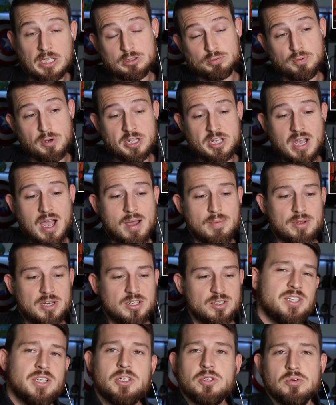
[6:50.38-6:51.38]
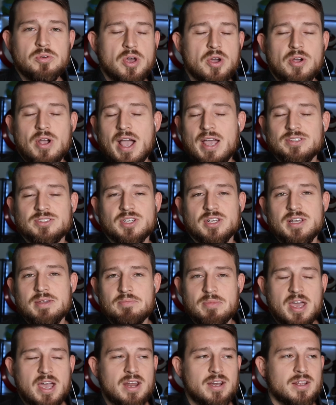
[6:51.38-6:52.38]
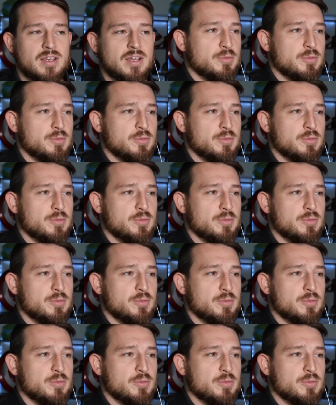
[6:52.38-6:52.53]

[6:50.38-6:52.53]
pretty common. Jeet Kune Do guys claim that.